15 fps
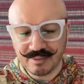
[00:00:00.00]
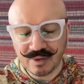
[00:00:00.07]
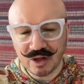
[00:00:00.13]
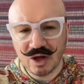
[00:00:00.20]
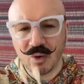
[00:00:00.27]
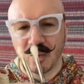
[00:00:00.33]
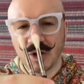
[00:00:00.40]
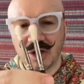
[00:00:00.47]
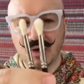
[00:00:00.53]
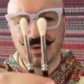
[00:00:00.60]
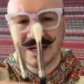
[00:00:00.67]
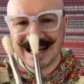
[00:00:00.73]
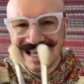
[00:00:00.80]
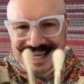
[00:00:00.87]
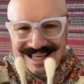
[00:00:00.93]
What you
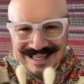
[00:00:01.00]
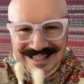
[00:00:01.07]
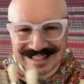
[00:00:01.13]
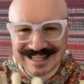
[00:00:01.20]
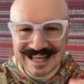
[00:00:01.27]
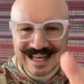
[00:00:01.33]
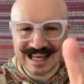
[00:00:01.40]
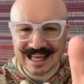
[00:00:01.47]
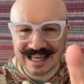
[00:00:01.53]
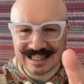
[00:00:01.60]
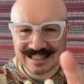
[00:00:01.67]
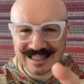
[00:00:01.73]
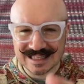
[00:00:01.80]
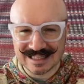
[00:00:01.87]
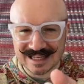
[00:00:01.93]
need is
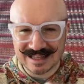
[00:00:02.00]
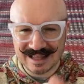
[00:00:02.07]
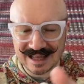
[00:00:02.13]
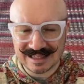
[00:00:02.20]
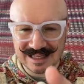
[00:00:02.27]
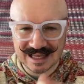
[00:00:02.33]
the synthetic